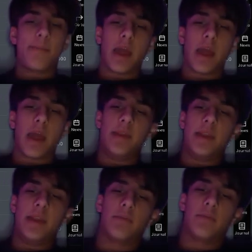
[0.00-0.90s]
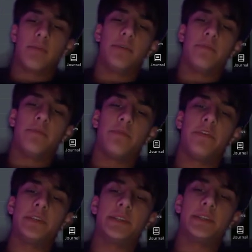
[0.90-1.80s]
kind of been filled
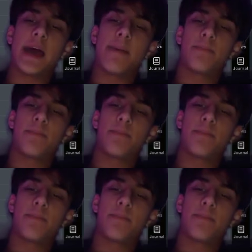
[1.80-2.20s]
this gap.